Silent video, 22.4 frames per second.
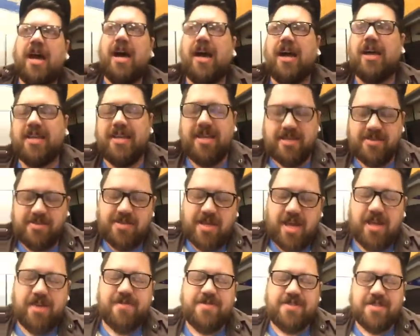Yes,
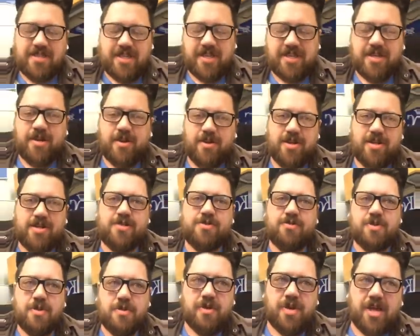out of select
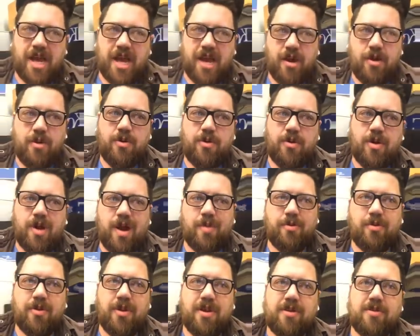areas, we will hire
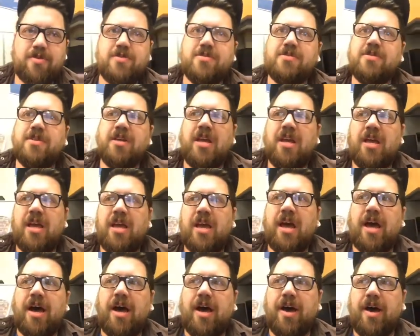owner-operators.
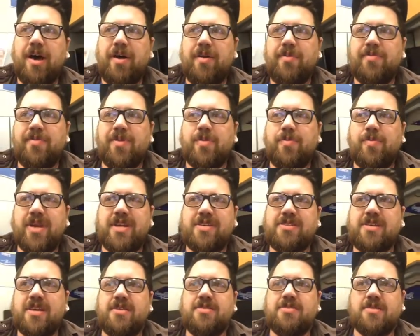The pay
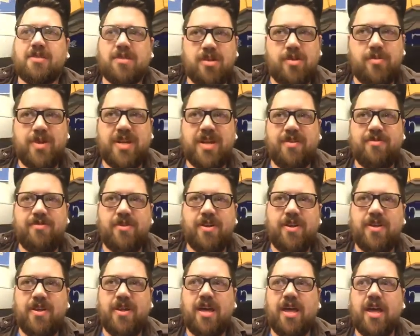scale is a little bit
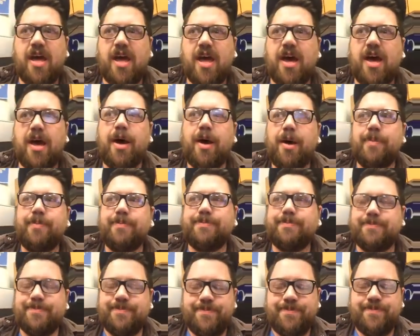different.
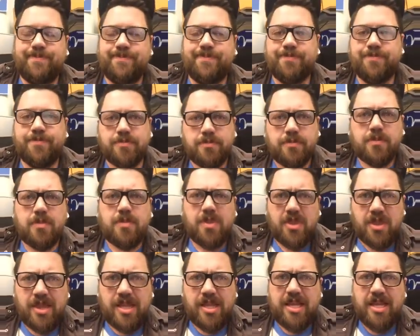And
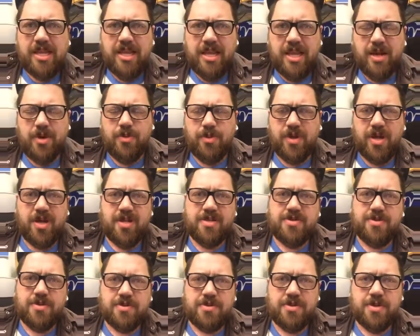we
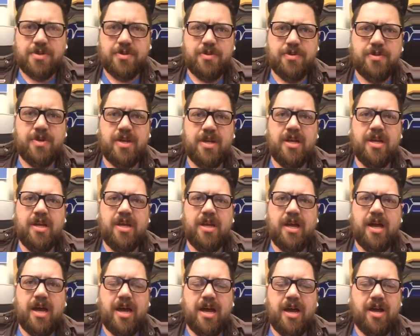also do
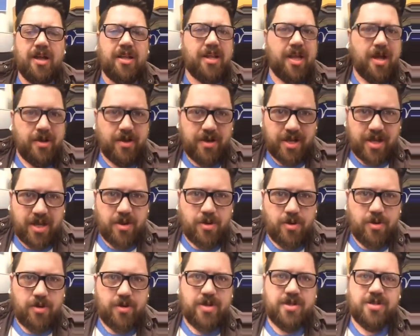allow you to get
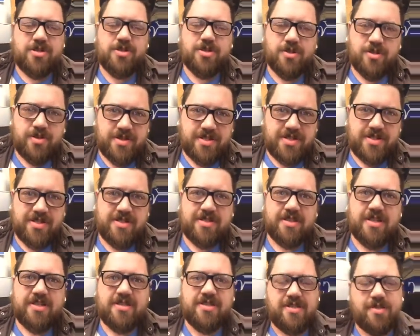your own
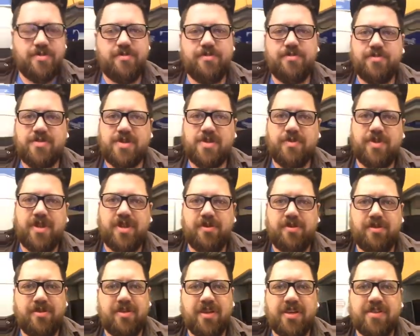insurances and some
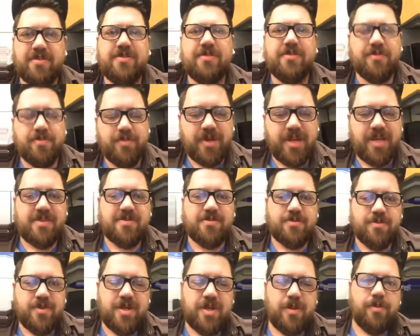other things. But yes,
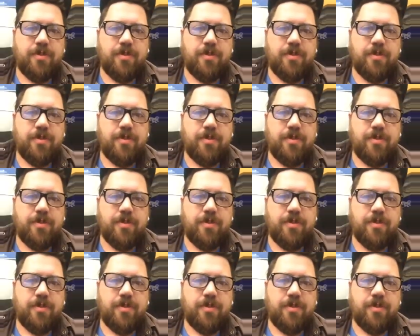we do.